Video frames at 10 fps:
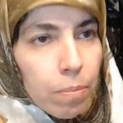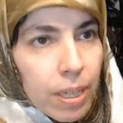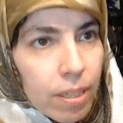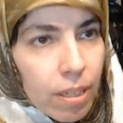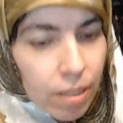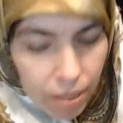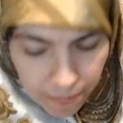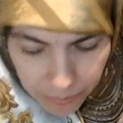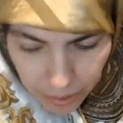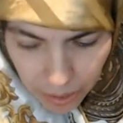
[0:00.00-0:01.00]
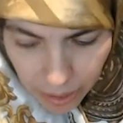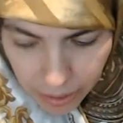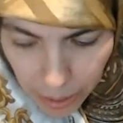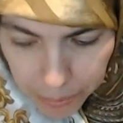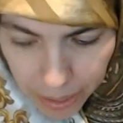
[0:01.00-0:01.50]
sense. On
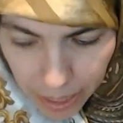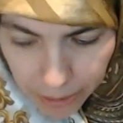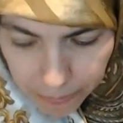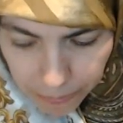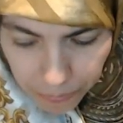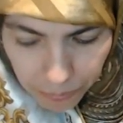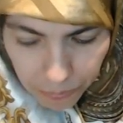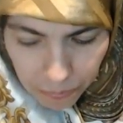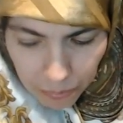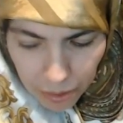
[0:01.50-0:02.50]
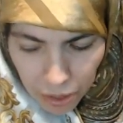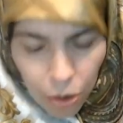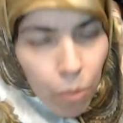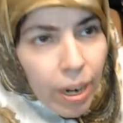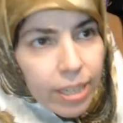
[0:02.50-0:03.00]
top of that,
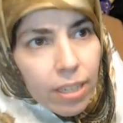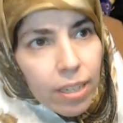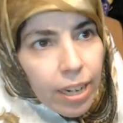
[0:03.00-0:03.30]
why did they,